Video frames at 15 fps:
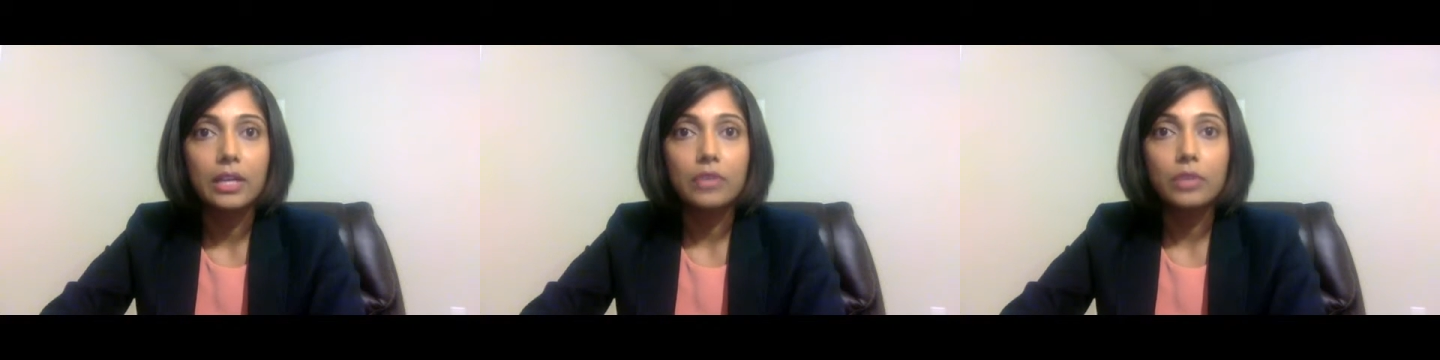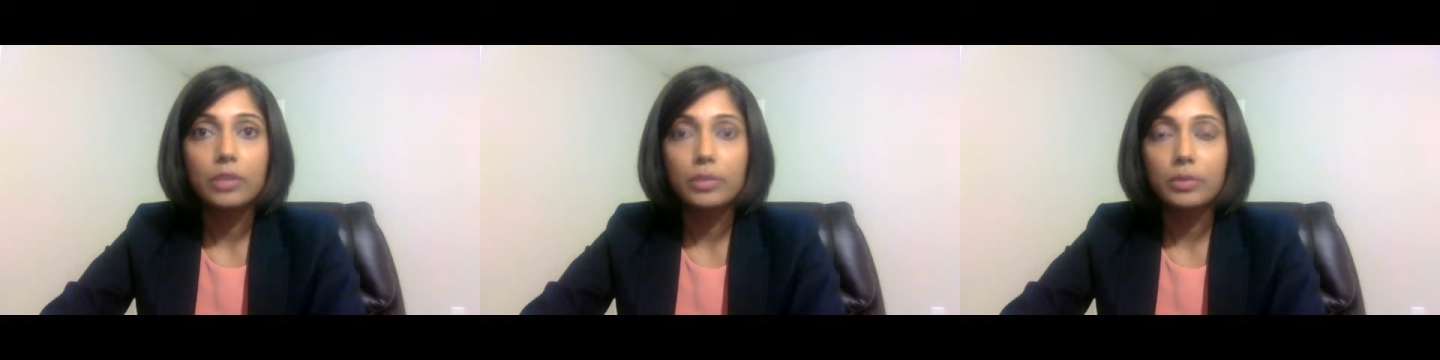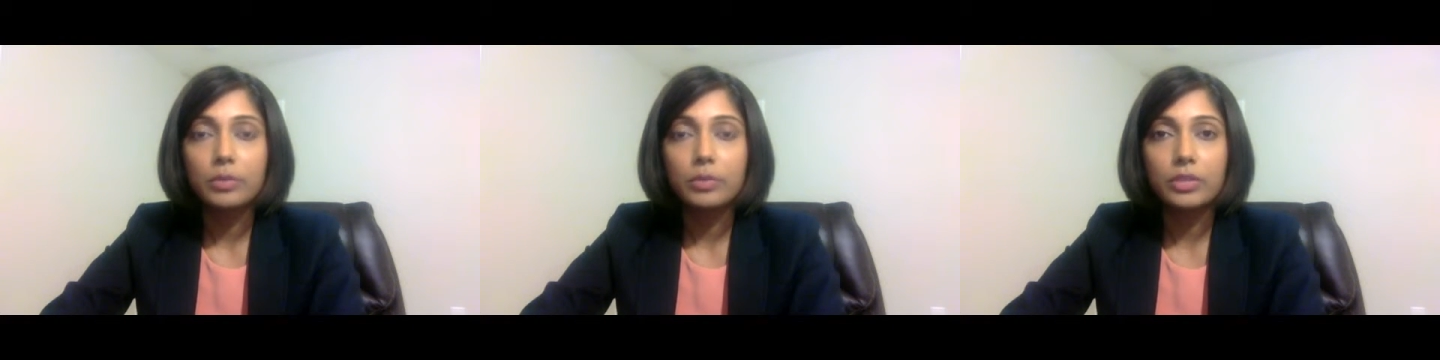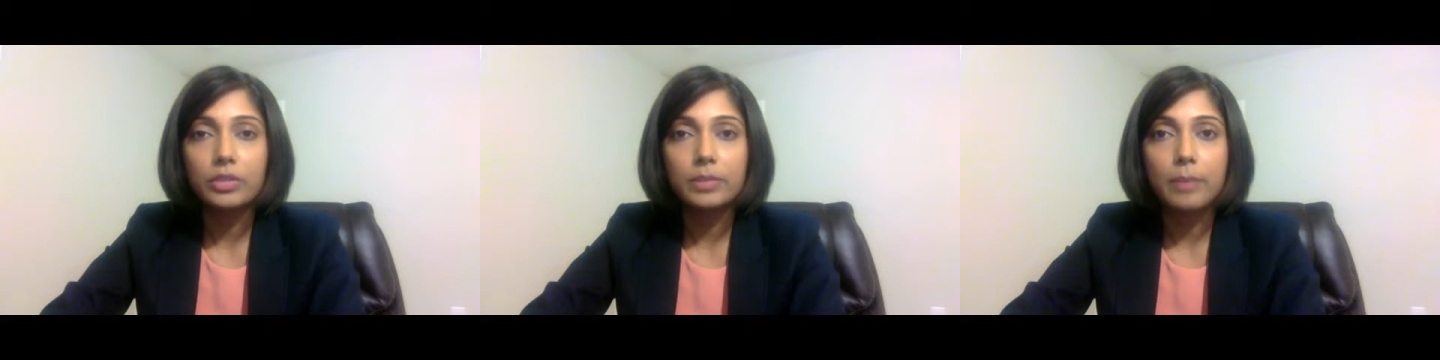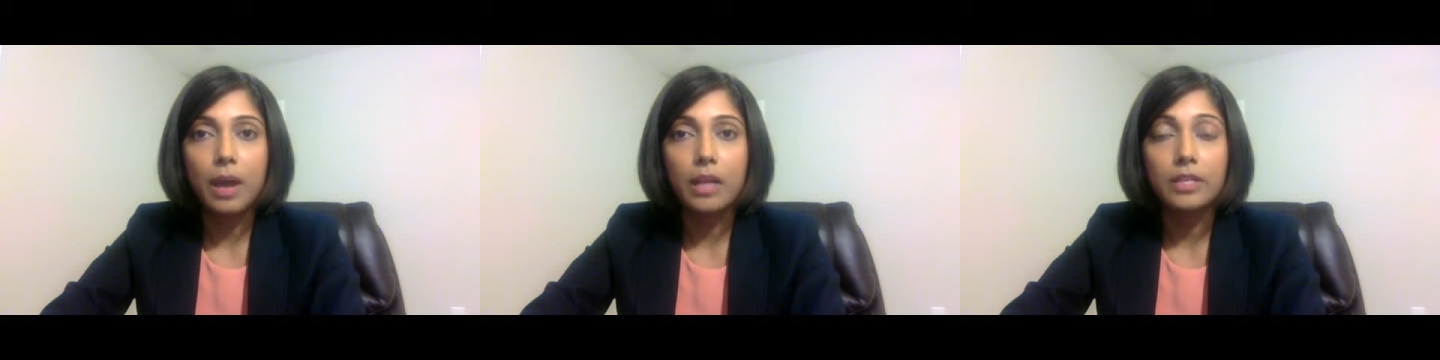treatment
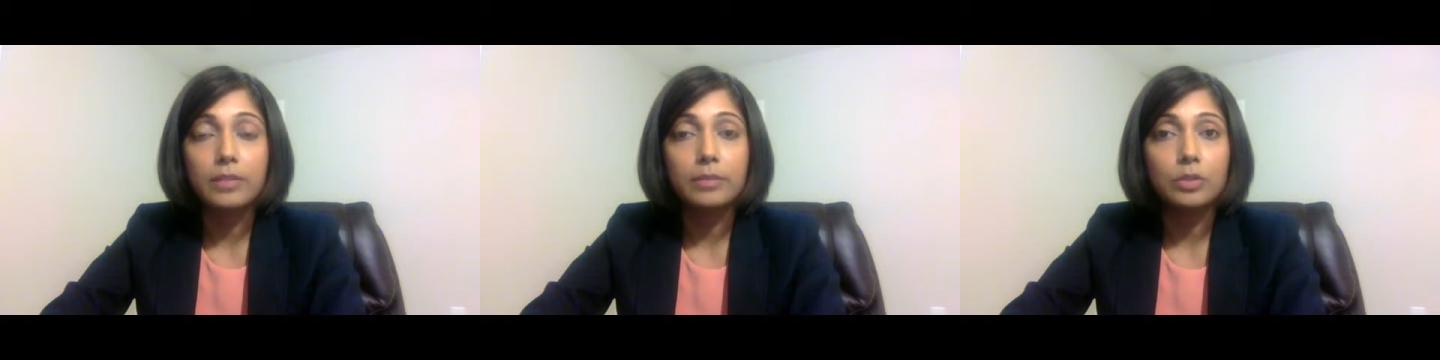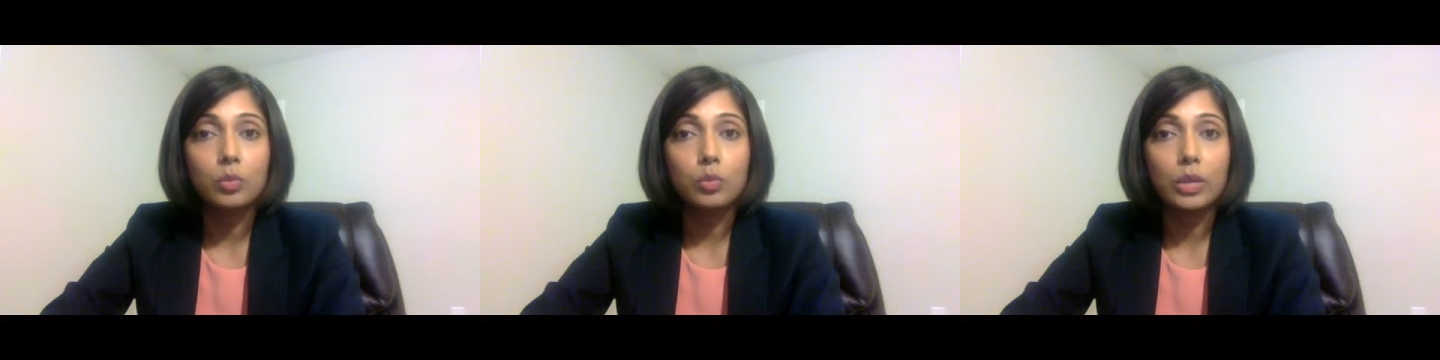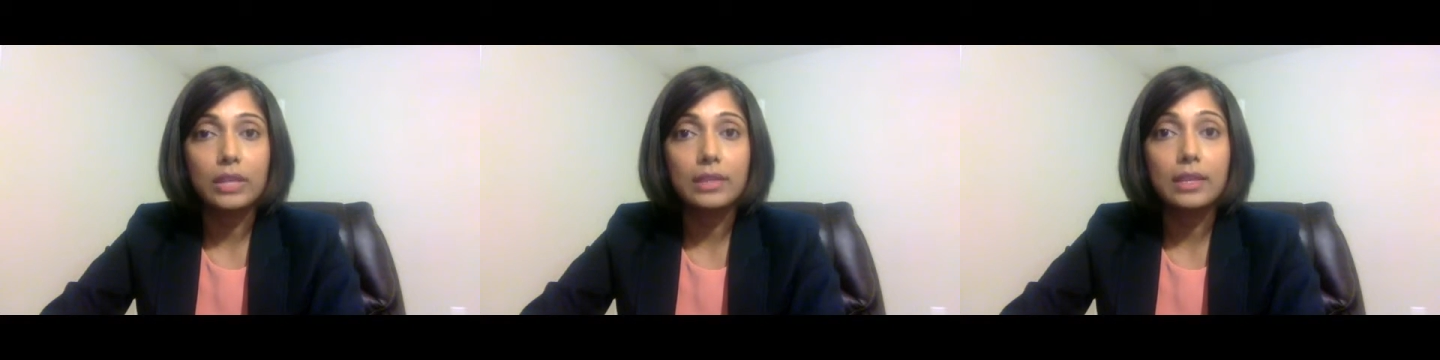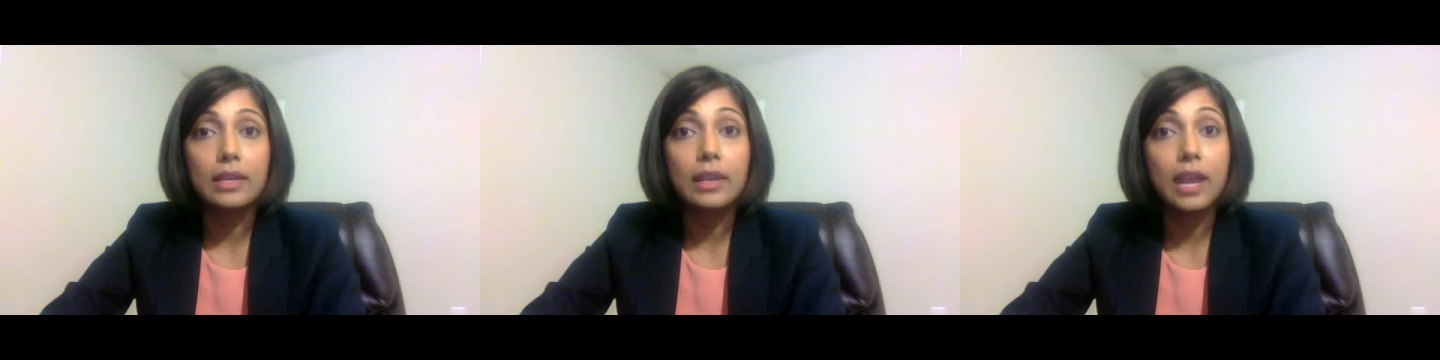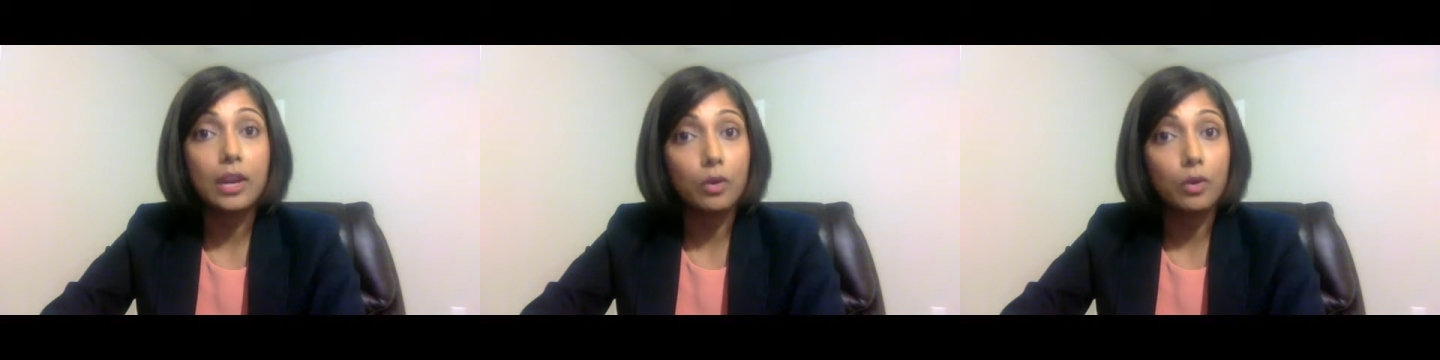response between the
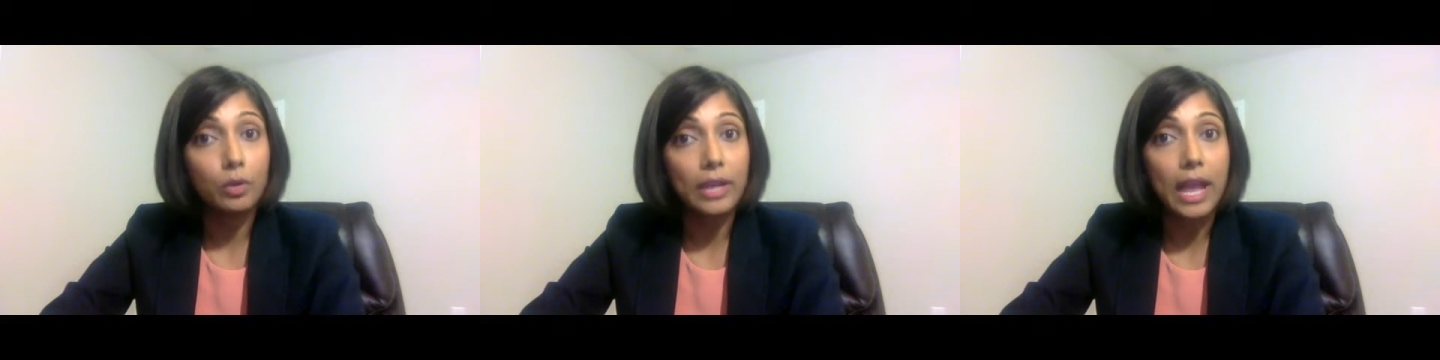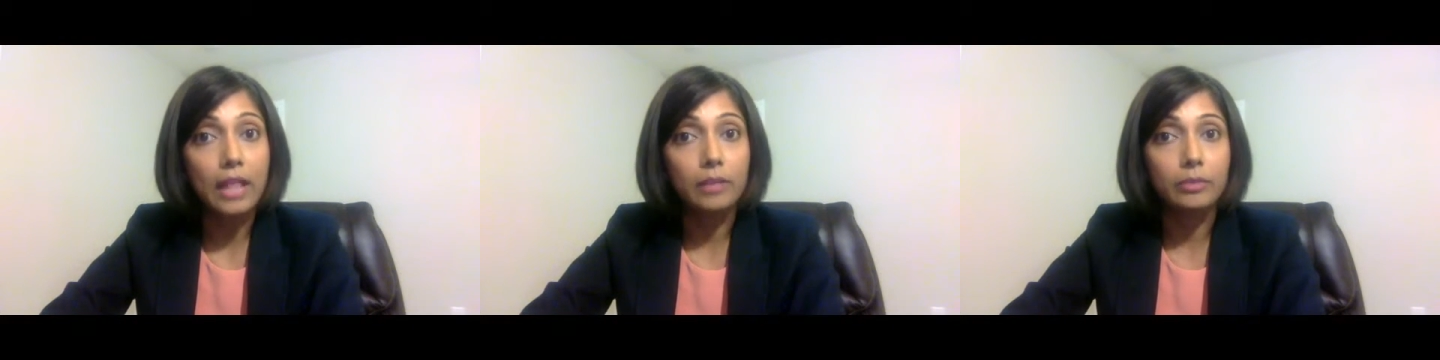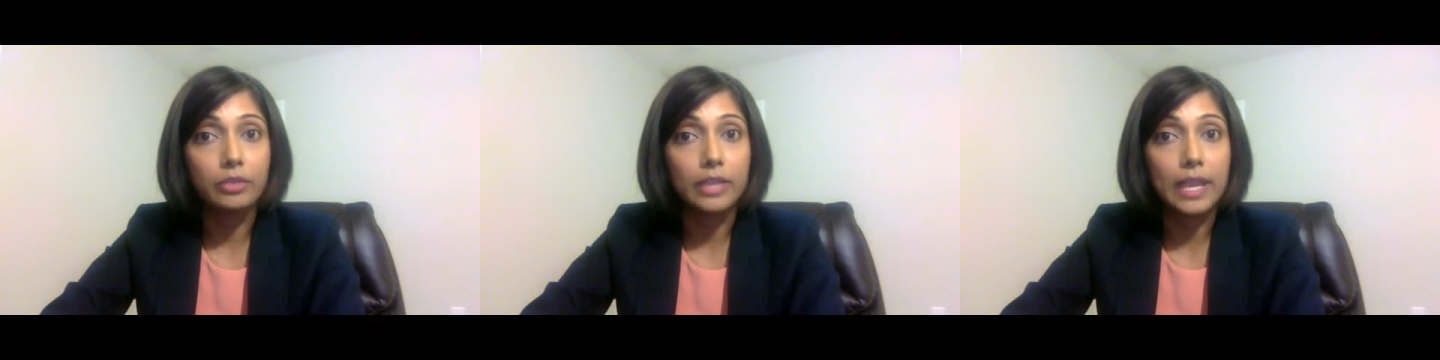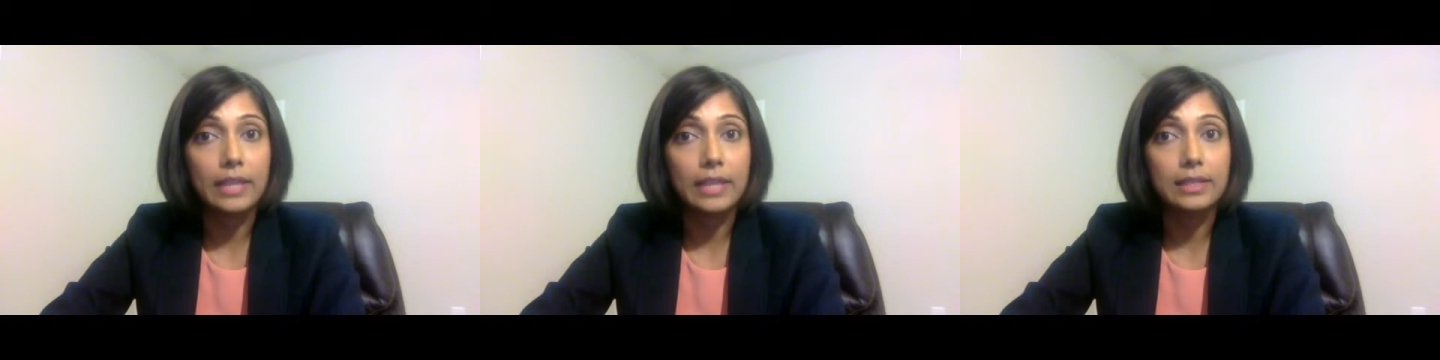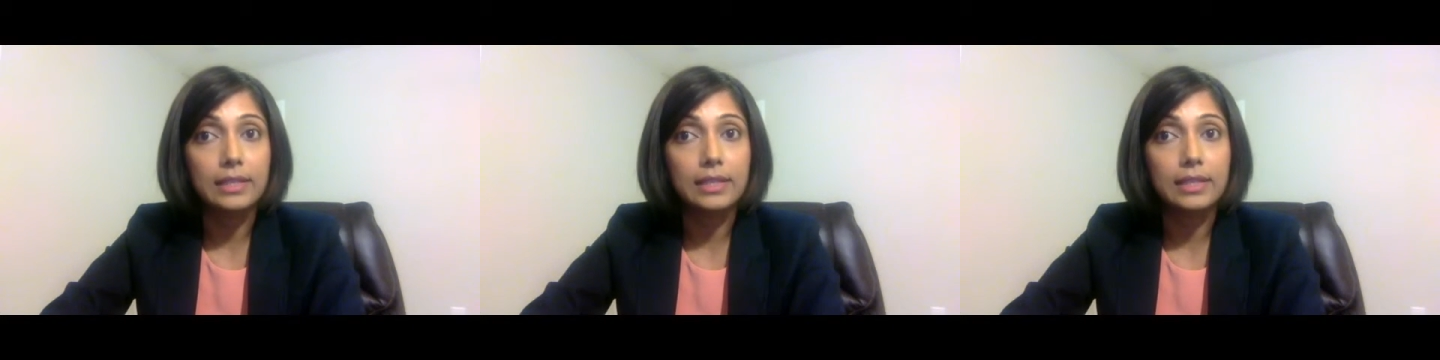narrow caliber
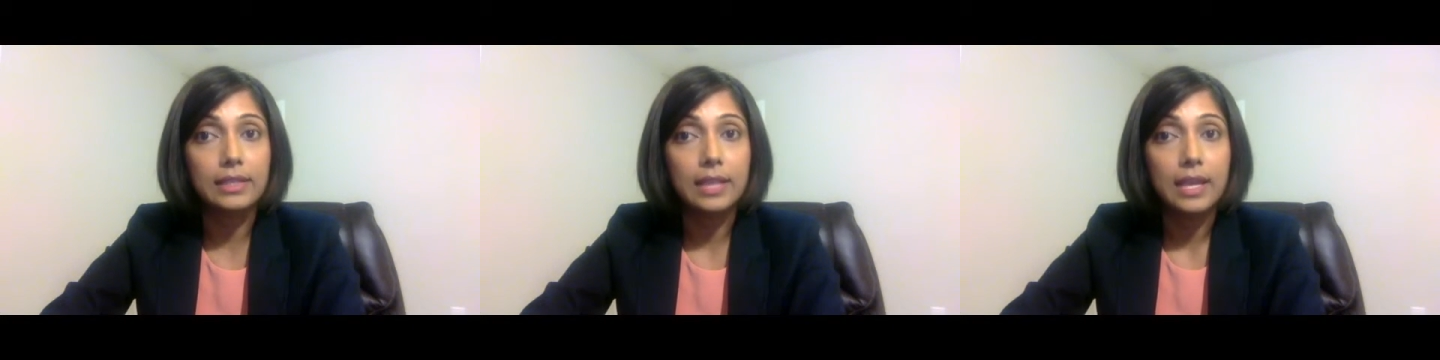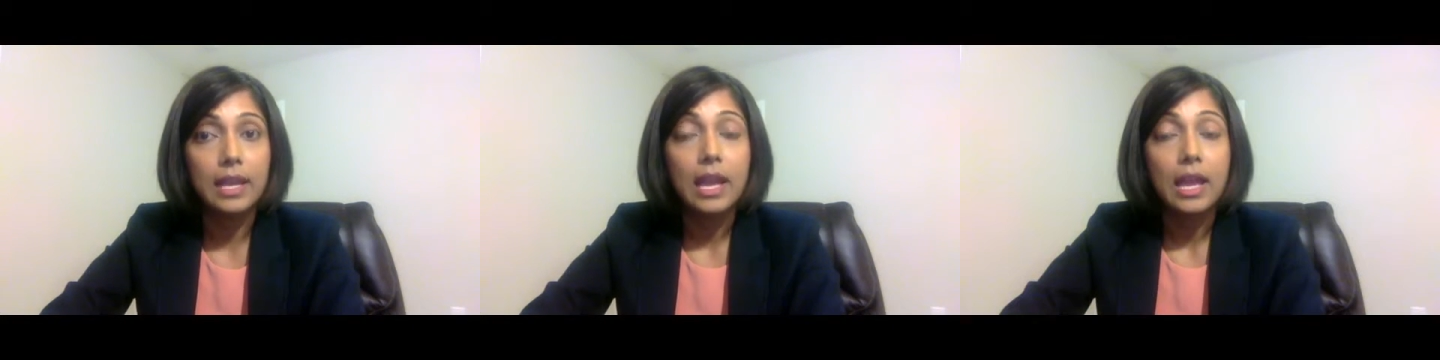cases